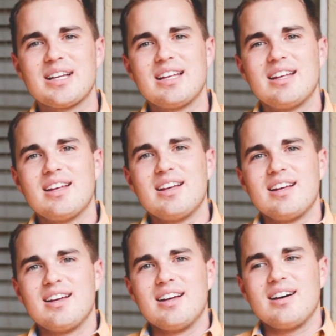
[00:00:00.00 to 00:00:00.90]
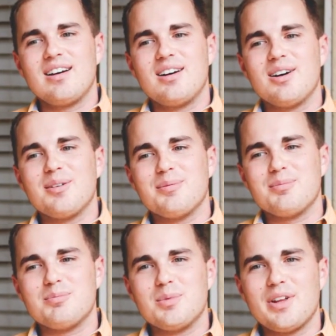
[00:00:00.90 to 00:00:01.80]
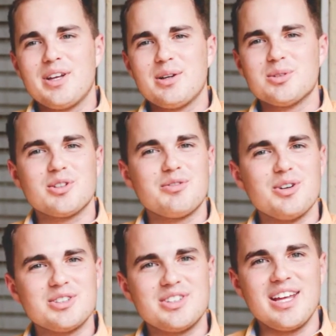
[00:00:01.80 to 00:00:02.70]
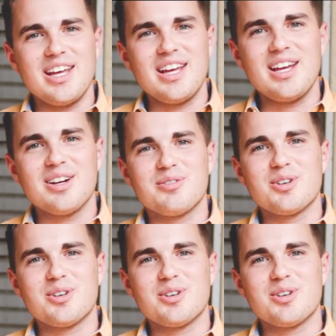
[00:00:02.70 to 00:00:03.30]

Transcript: I think it was the first day or